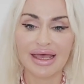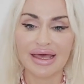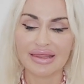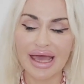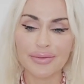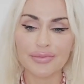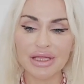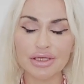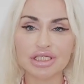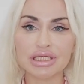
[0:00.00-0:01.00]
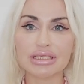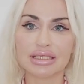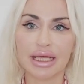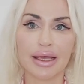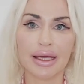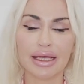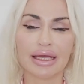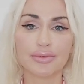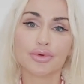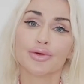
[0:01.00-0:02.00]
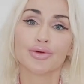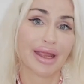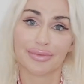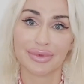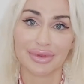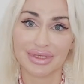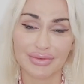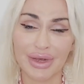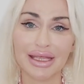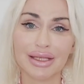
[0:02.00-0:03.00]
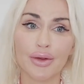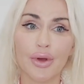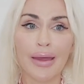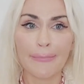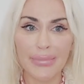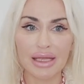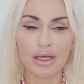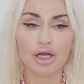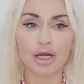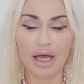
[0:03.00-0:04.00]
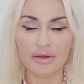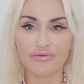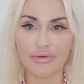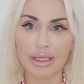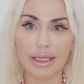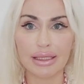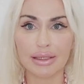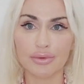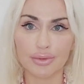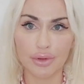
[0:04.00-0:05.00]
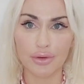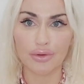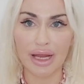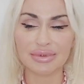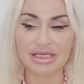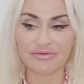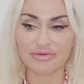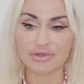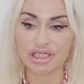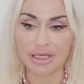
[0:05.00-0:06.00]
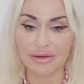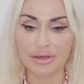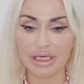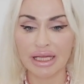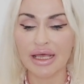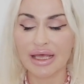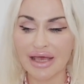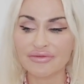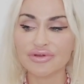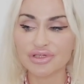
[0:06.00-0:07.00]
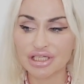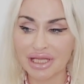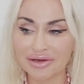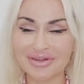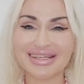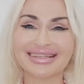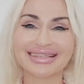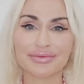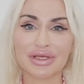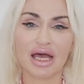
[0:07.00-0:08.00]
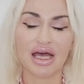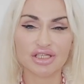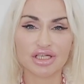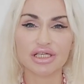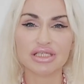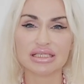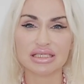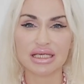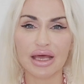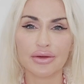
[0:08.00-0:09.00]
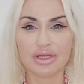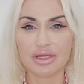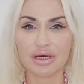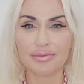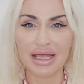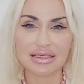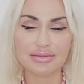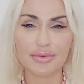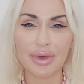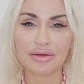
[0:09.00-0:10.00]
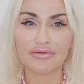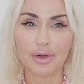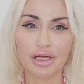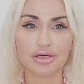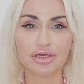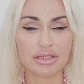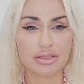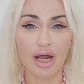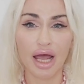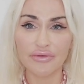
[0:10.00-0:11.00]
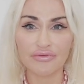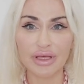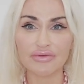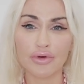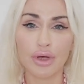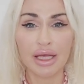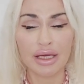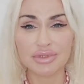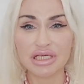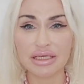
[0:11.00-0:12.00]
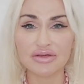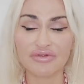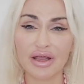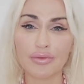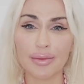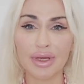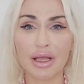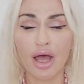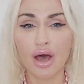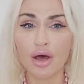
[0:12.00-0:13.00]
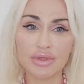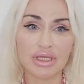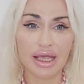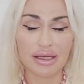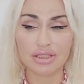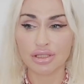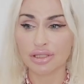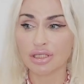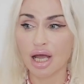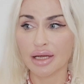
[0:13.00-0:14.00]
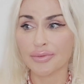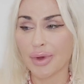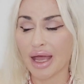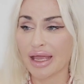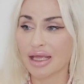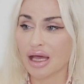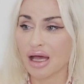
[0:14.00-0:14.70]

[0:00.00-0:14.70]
that men are just kind of programmed this way. Men are unfeeling. They were programmed evolutionarily to be hunters, to seek out the maximum amount of partners. They're unfaithful, objectify women, only get turned on by,